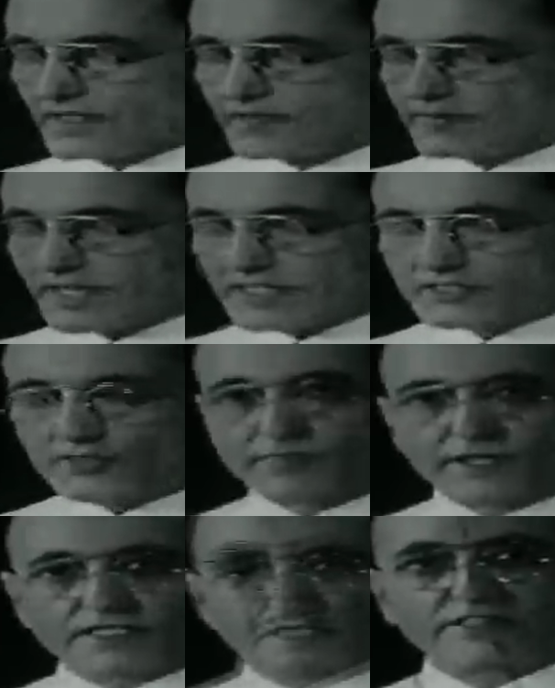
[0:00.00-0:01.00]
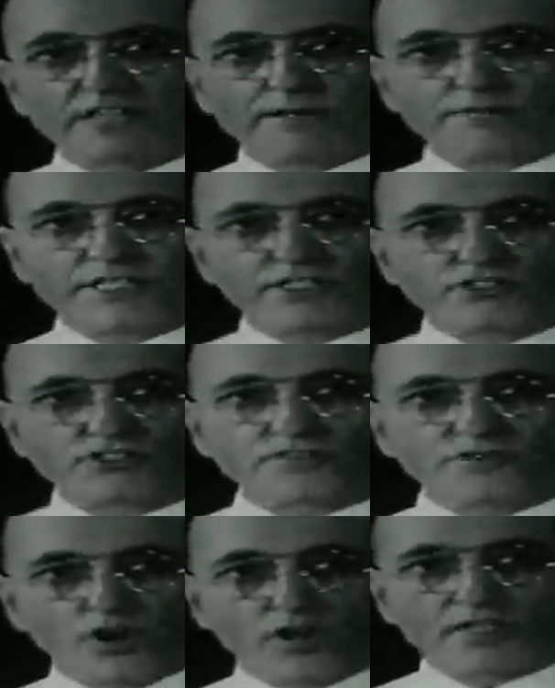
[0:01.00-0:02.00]
Make speculum examination of
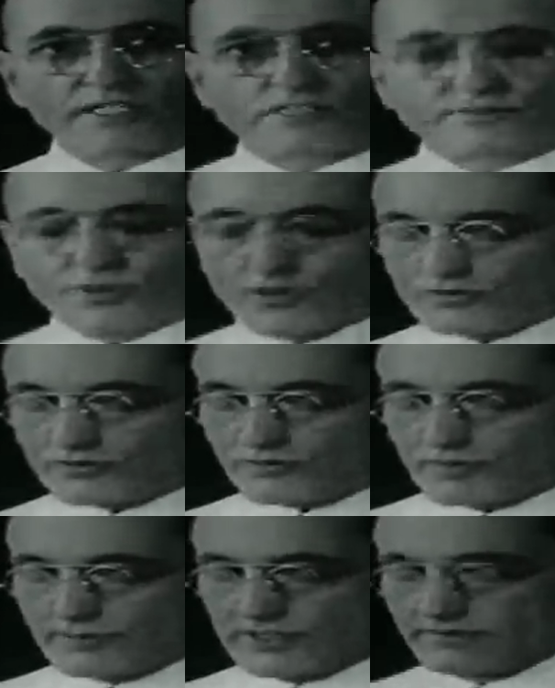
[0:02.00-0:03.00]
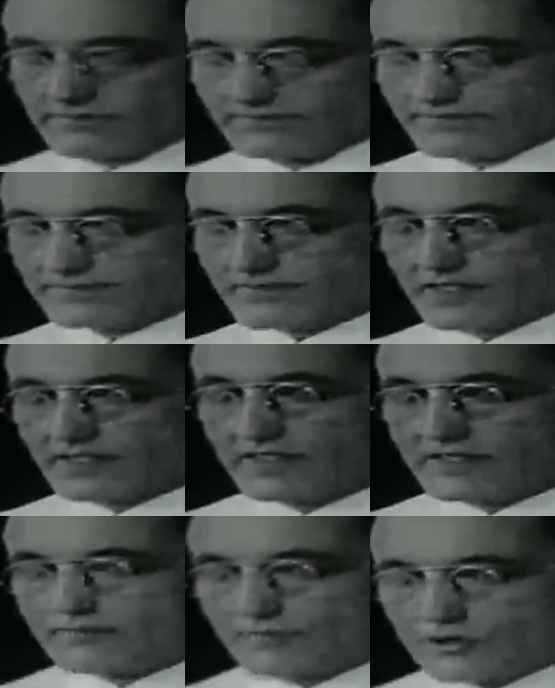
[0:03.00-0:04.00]
all exposed women.
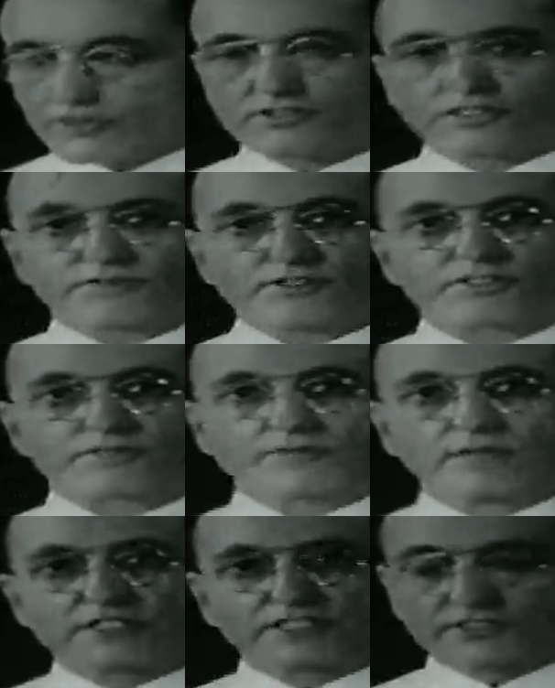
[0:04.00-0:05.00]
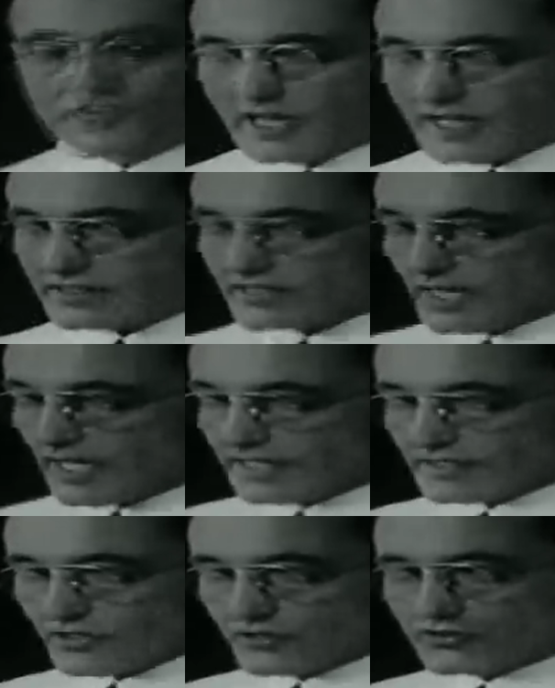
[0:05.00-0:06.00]
Most syphilis in women is not
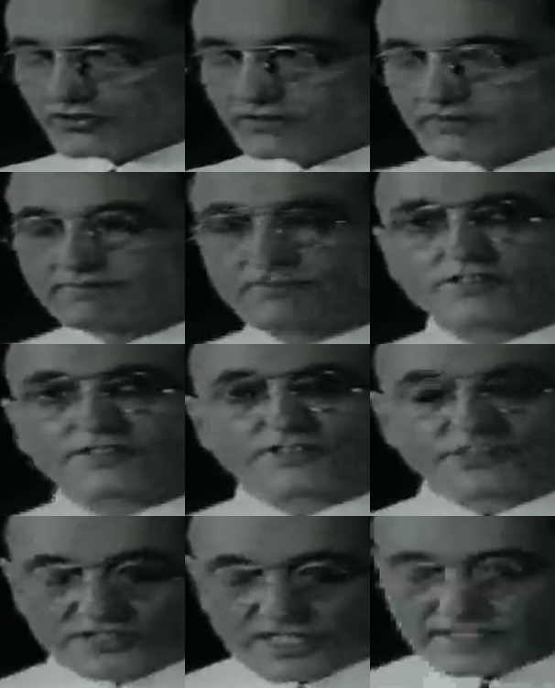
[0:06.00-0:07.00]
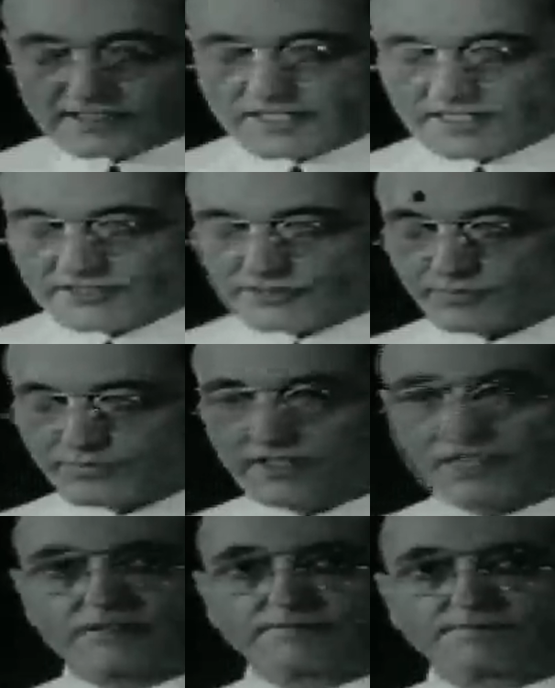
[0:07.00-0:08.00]
diagnosed until secondaries
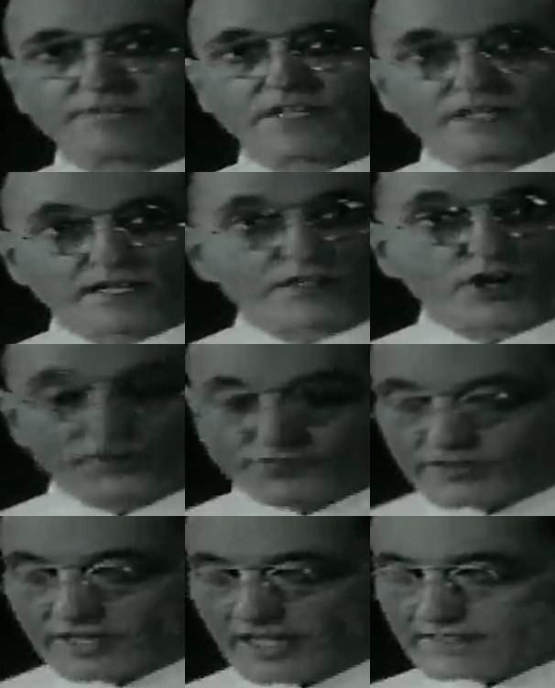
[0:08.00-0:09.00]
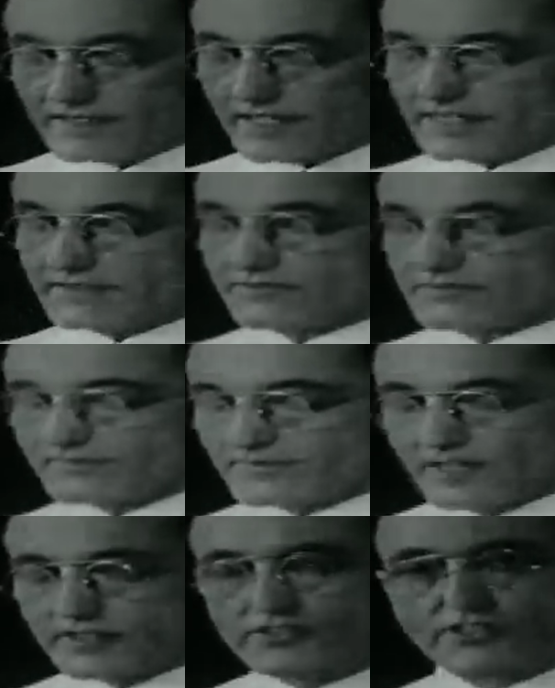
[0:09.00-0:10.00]
appear, and often not then,
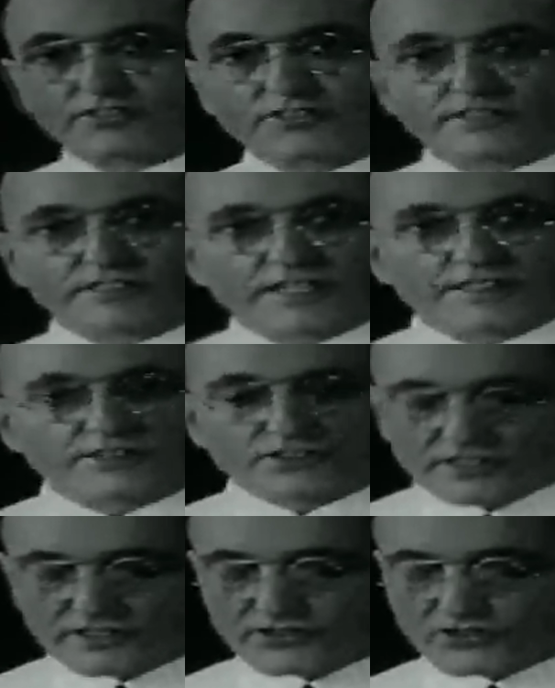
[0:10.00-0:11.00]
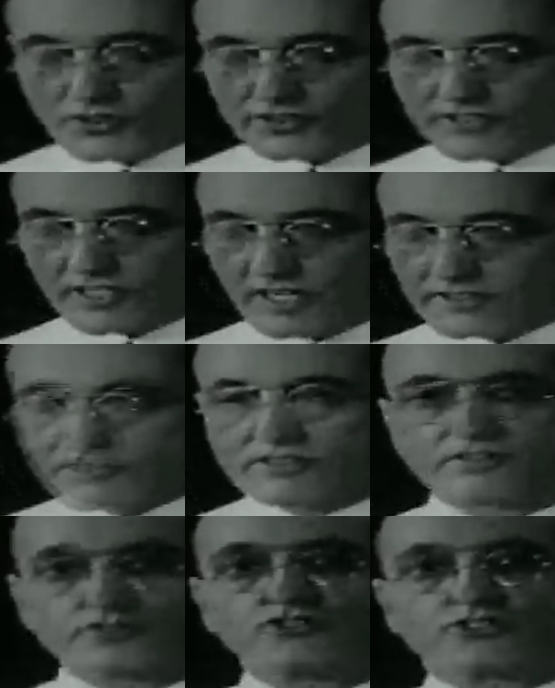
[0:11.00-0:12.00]
since the tendency is towards
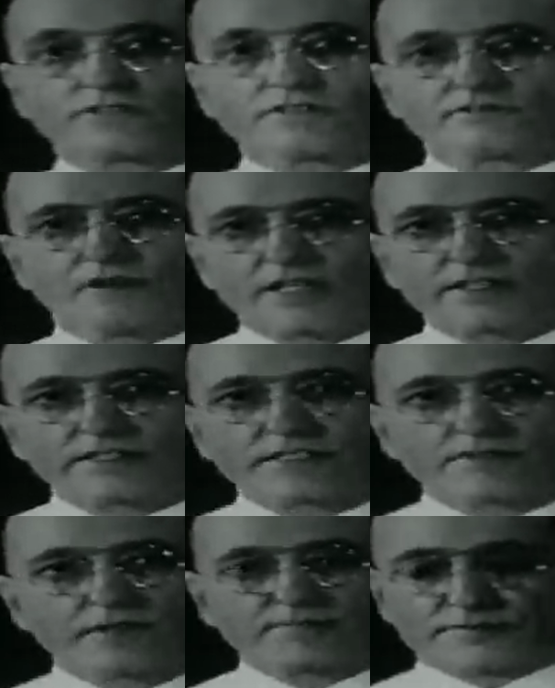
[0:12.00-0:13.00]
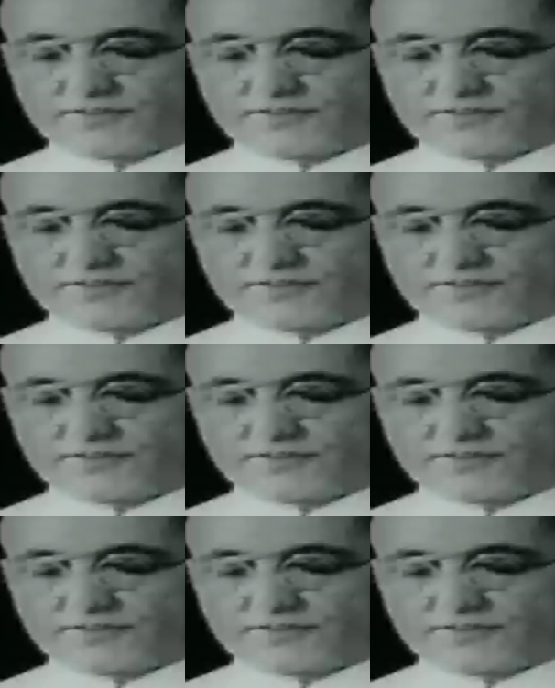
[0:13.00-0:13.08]
constitutional rather than eruptive